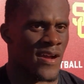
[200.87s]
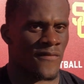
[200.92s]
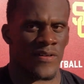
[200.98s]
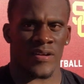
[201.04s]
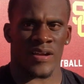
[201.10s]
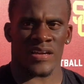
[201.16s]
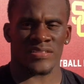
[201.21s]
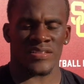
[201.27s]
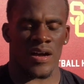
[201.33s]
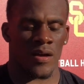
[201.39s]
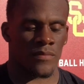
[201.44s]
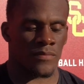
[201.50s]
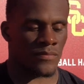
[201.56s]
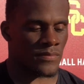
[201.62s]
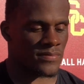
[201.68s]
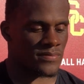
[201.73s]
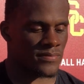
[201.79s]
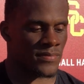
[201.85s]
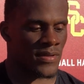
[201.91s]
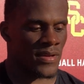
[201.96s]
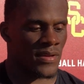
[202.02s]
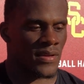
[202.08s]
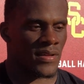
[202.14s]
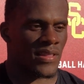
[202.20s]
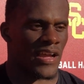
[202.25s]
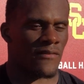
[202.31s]
Never, because,
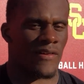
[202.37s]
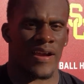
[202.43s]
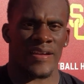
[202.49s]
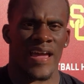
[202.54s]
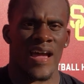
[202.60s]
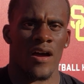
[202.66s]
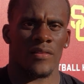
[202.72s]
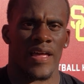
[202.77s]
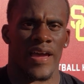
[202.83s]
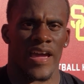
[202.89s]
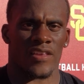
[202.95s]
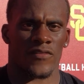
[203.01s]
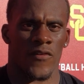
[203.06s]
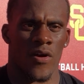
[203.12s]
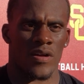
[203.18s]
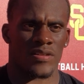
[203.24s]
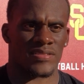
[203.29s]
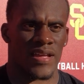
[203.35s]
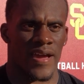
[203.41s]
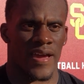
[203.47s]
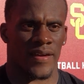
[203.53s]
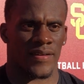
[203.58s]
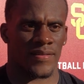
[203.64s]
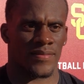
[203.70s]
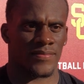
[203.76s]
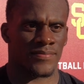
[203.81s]
like, right now, like, as far as, like